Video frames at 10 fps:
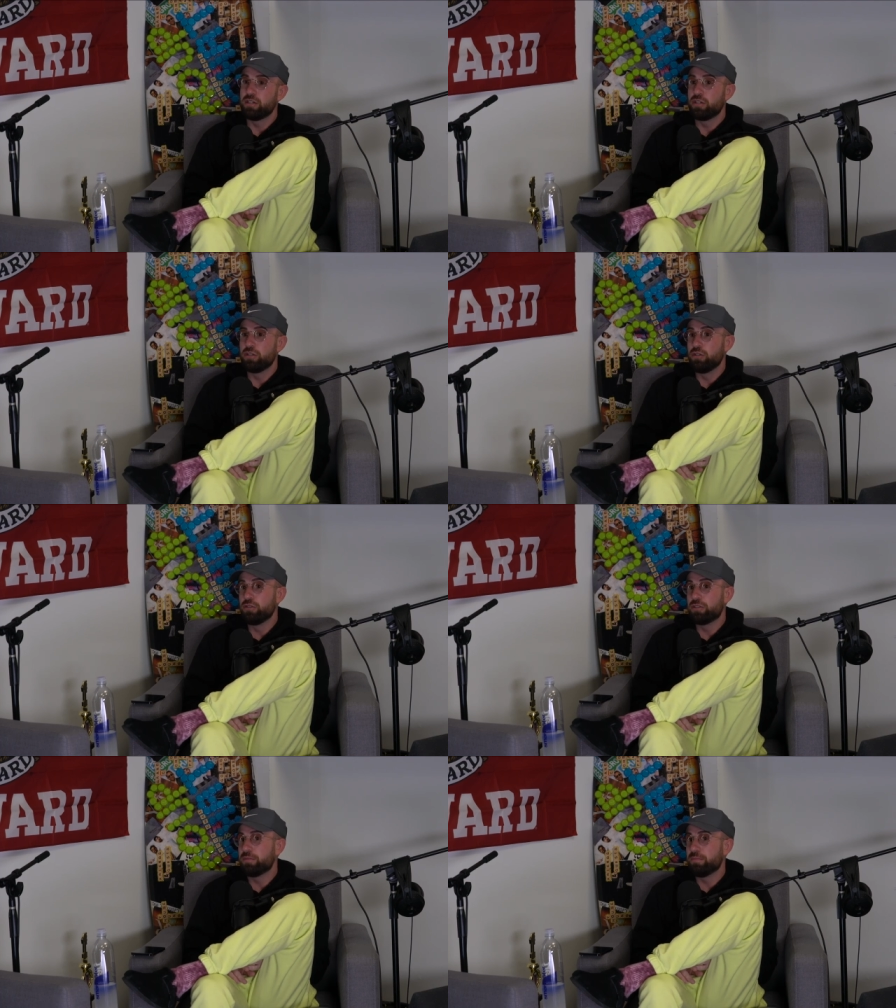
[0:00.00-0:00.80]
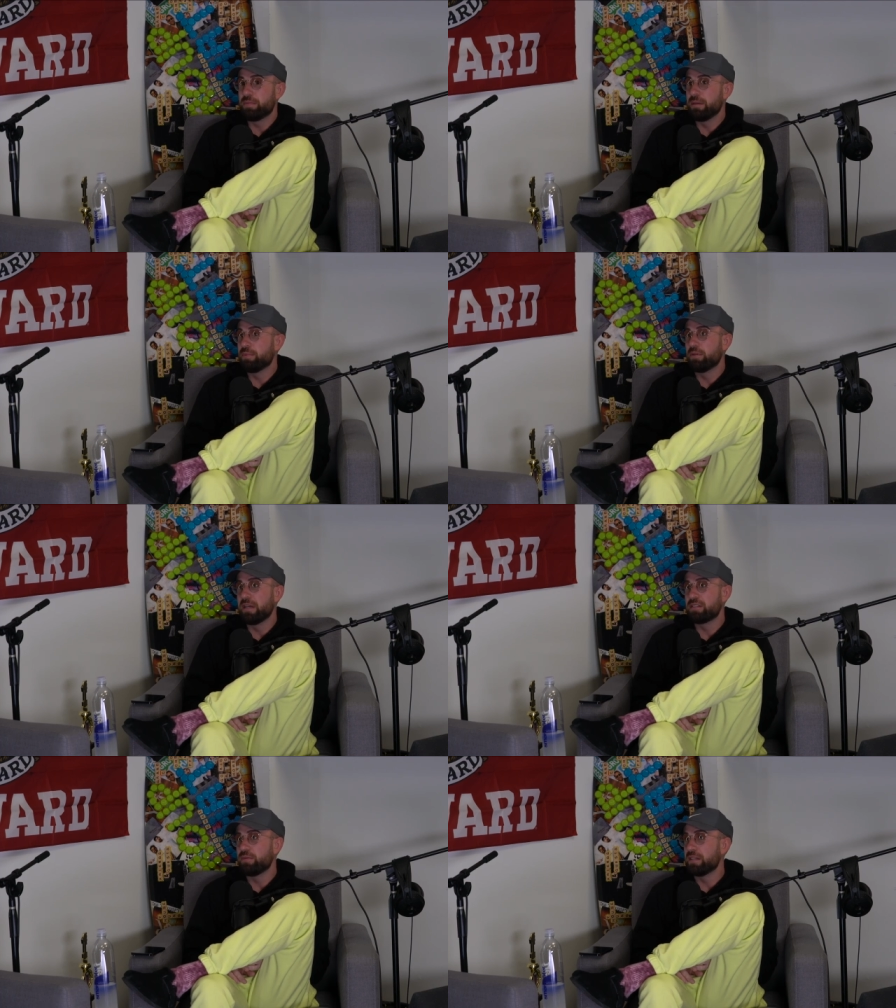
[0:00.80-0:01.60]
news people
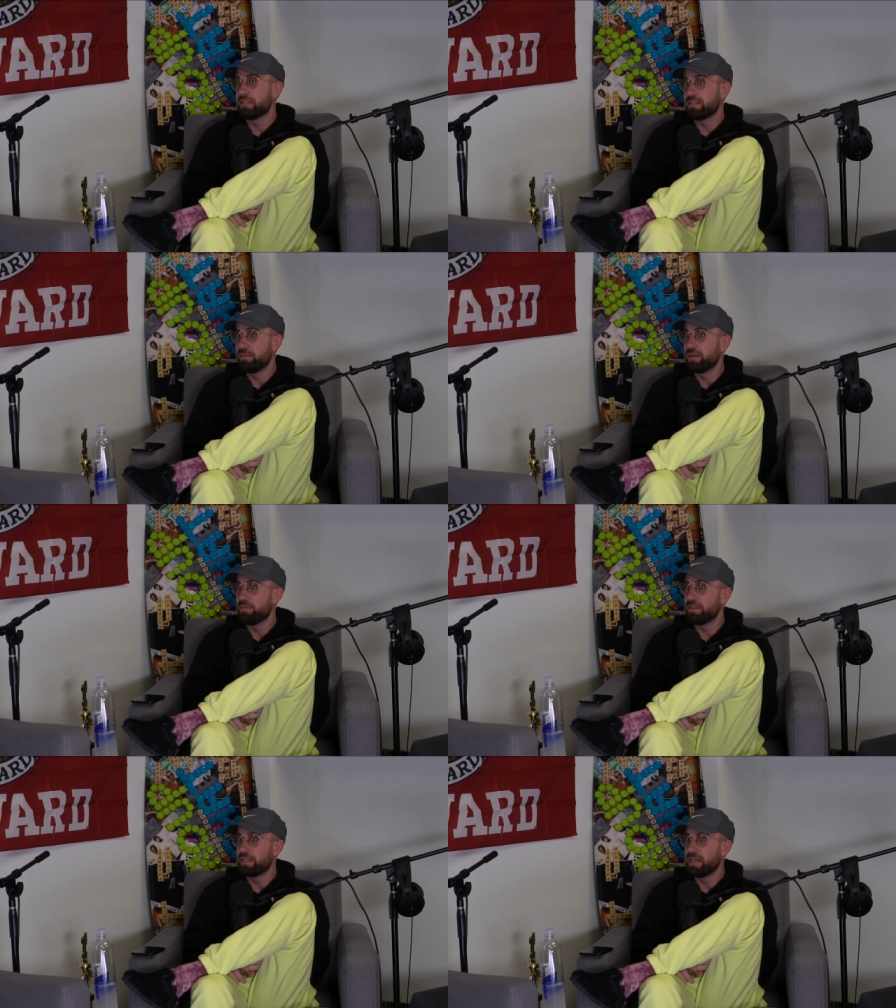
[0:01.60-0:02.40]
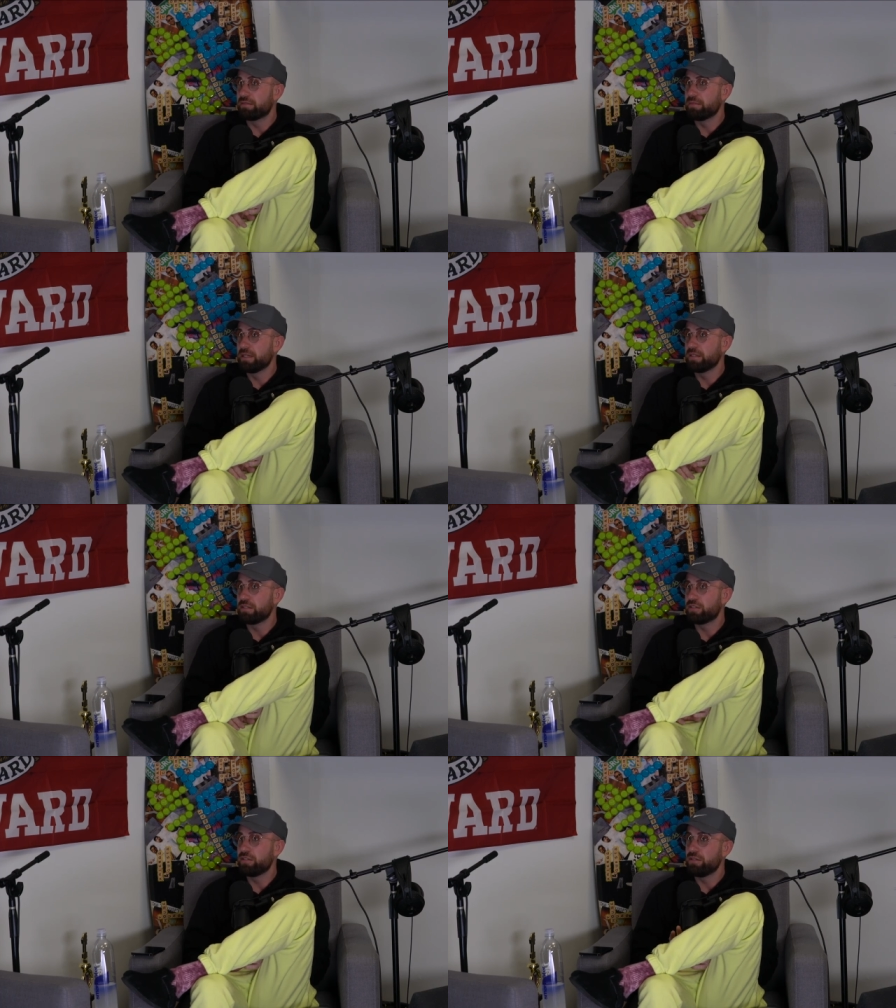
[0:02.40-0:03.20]
as well as some people in government
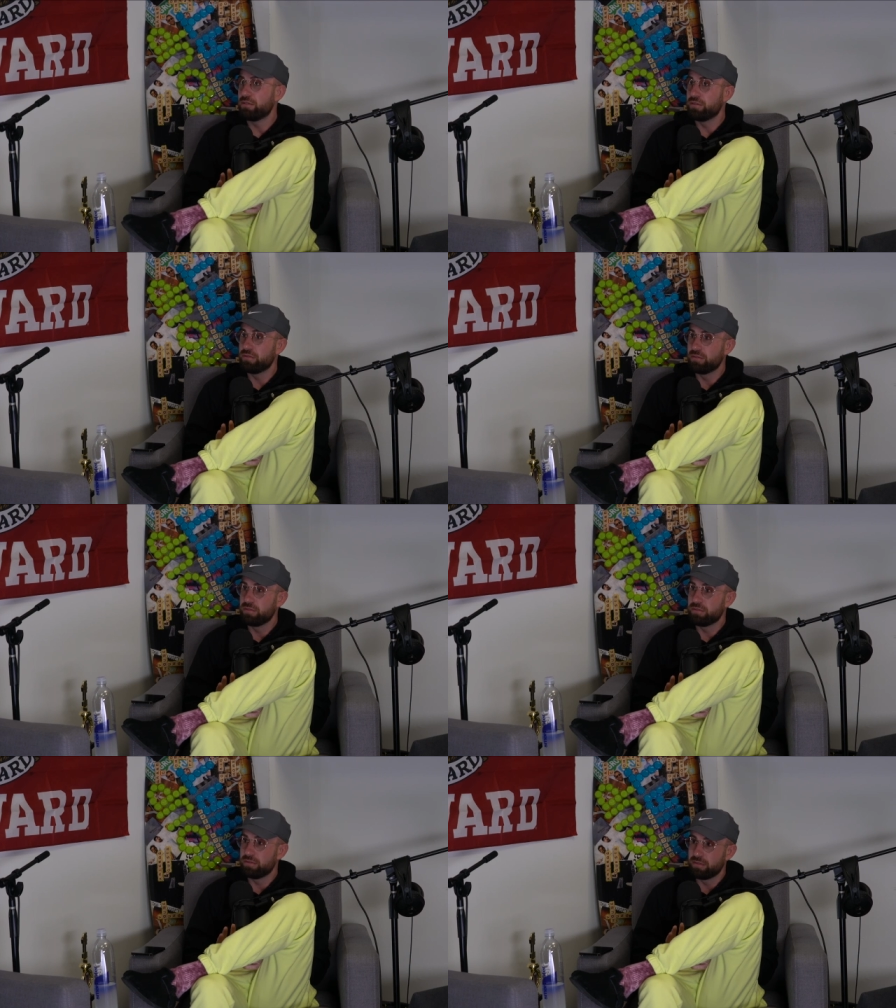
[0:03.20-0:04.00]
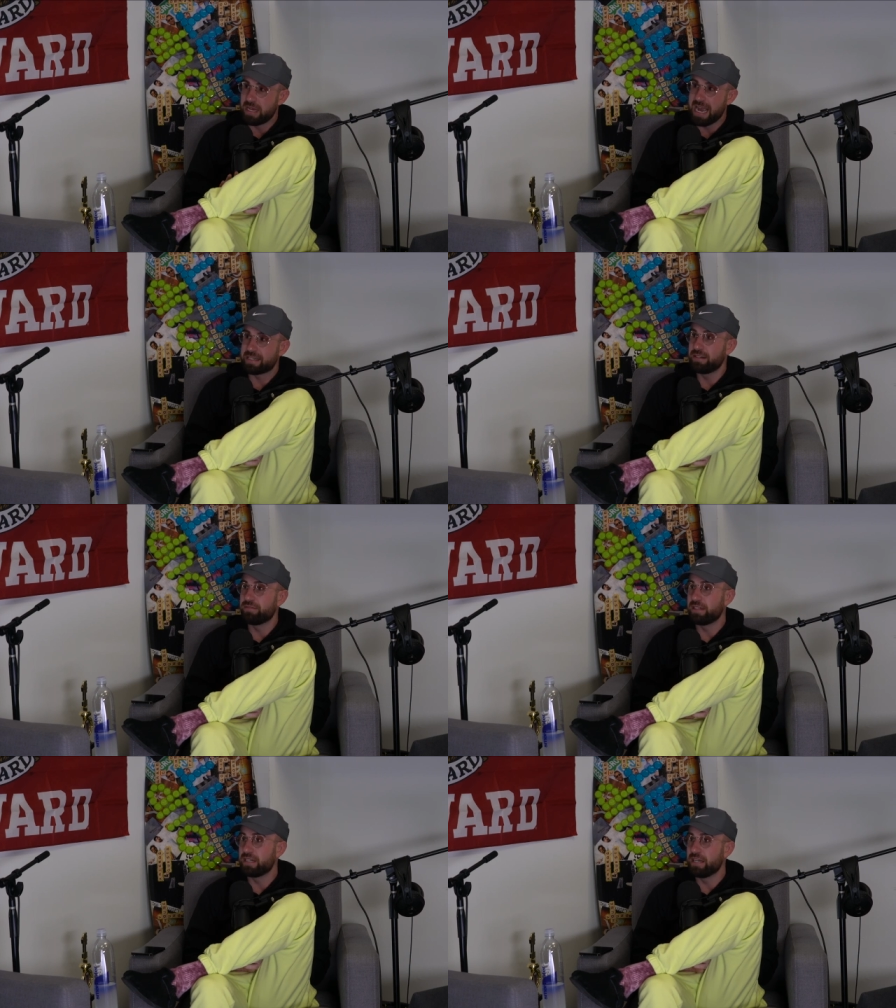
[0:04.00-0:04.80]
to Intervene.
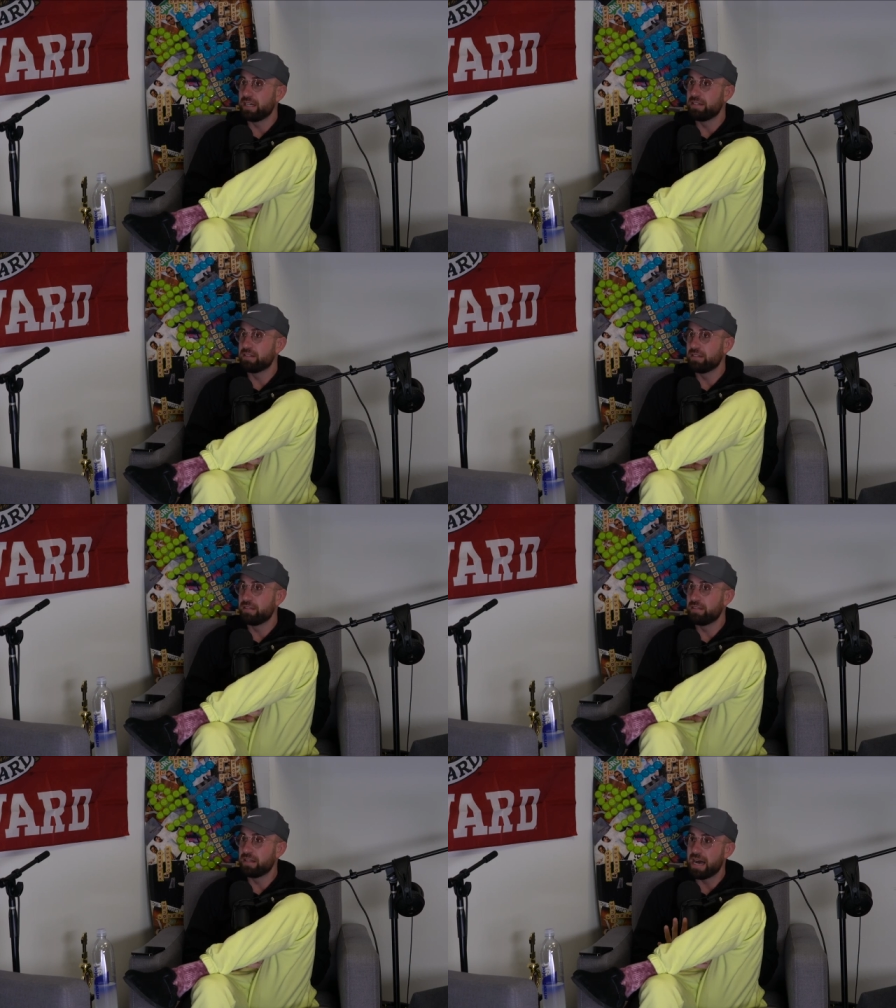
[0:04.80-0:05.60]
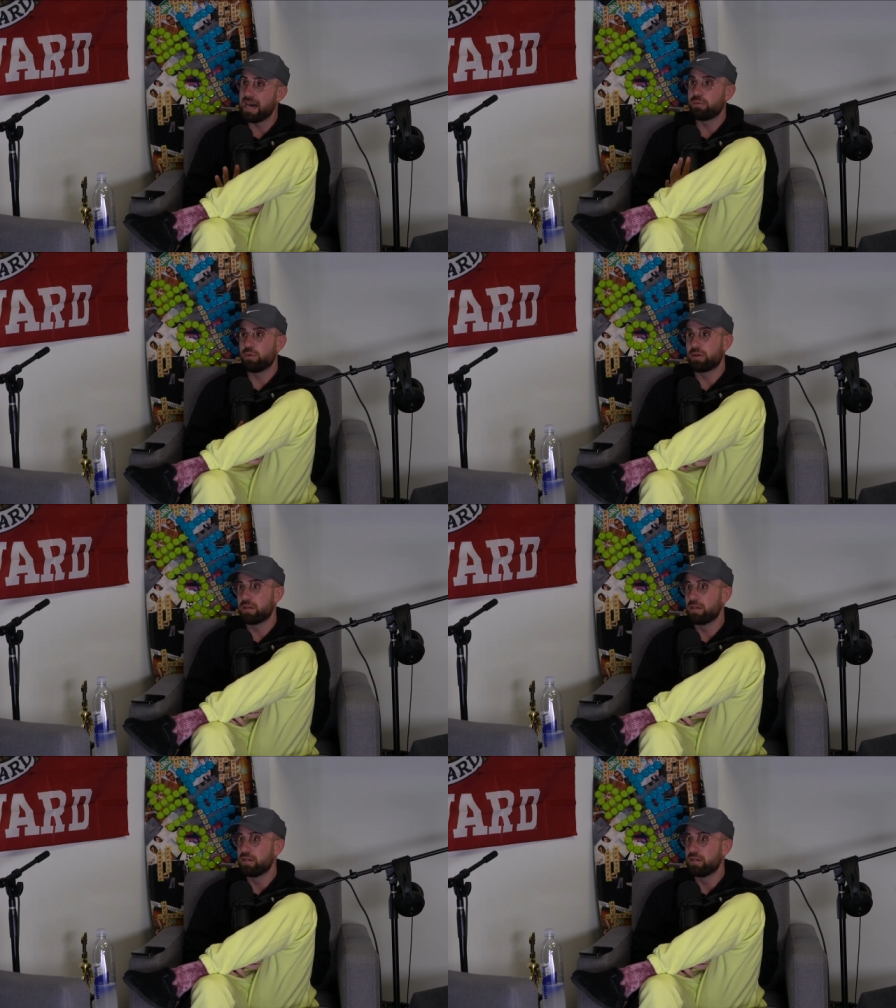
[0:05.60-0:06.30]
actively get into hot war?